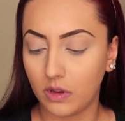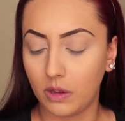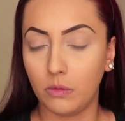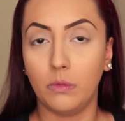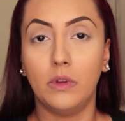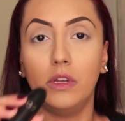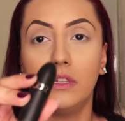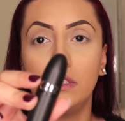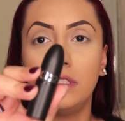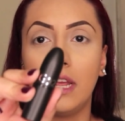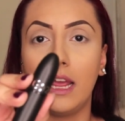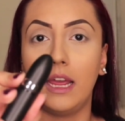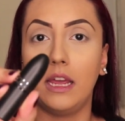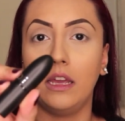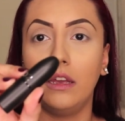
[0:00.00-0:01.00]
So I will
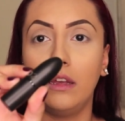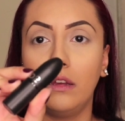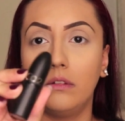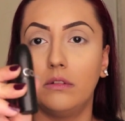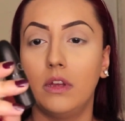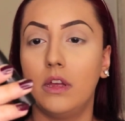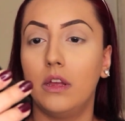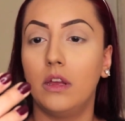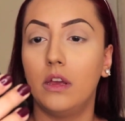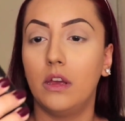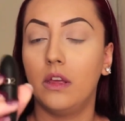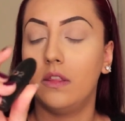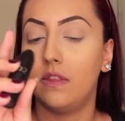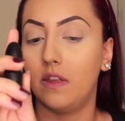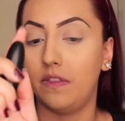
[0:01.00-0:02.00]
say
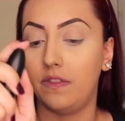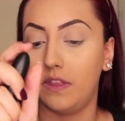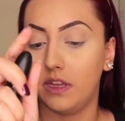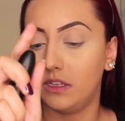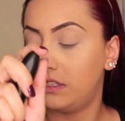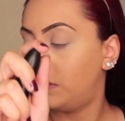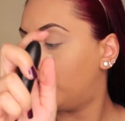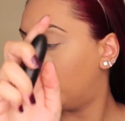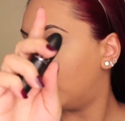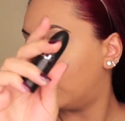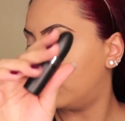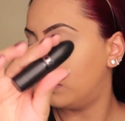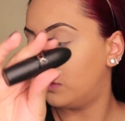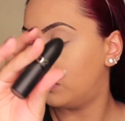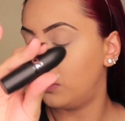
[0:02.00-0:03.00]
that this
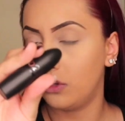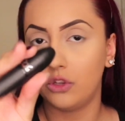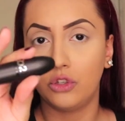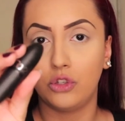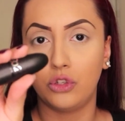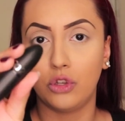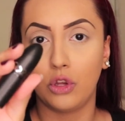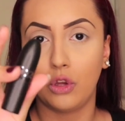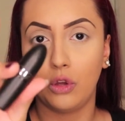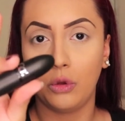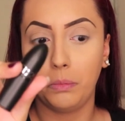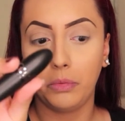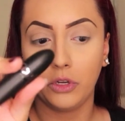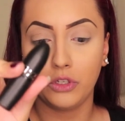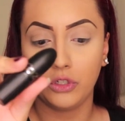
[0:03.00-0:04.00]
feels
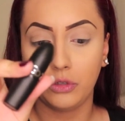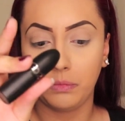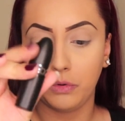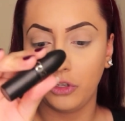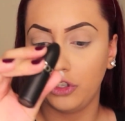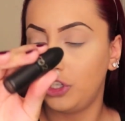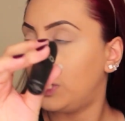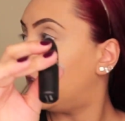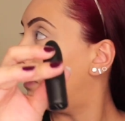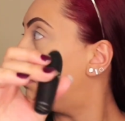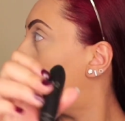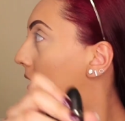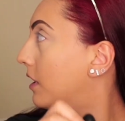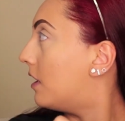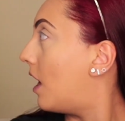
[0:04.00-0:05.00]
super, super
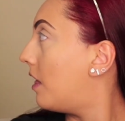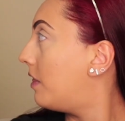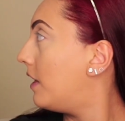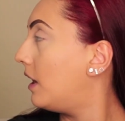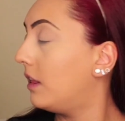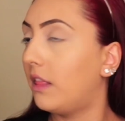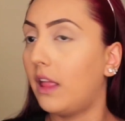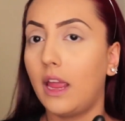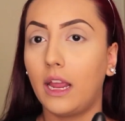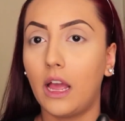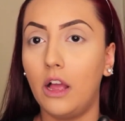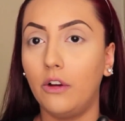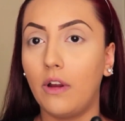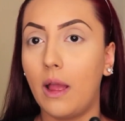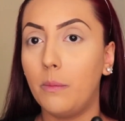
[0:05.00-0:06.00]
cheap. Nothing like,
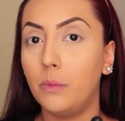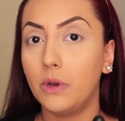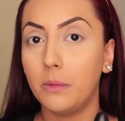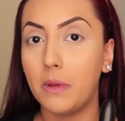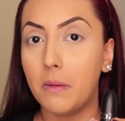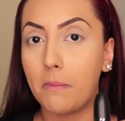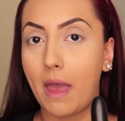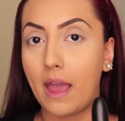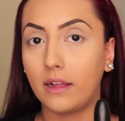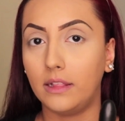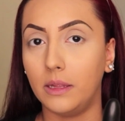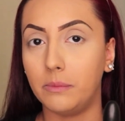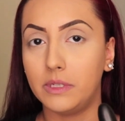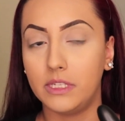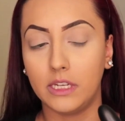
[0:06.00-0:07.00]
I'll grab one of my MAC
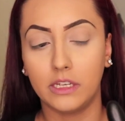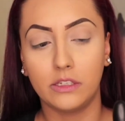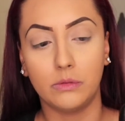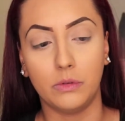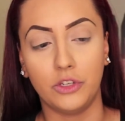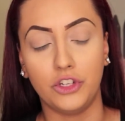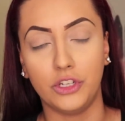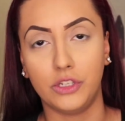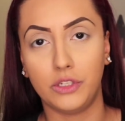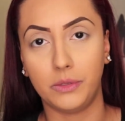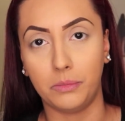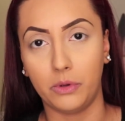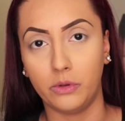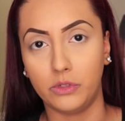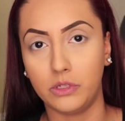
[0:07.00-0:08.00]
lipsticks, which is
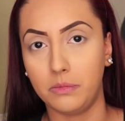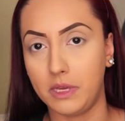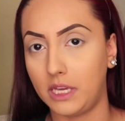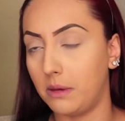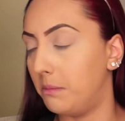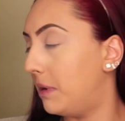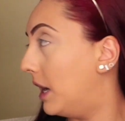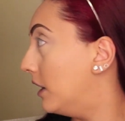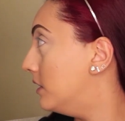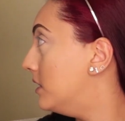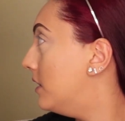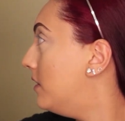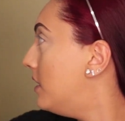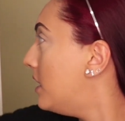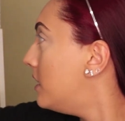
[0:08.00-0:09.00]
supposed to be compared
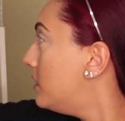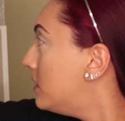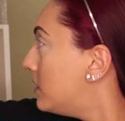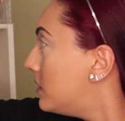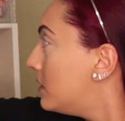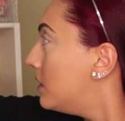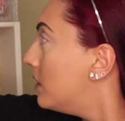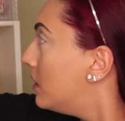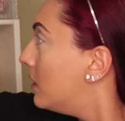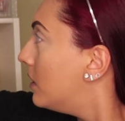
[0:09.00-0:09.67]
to this.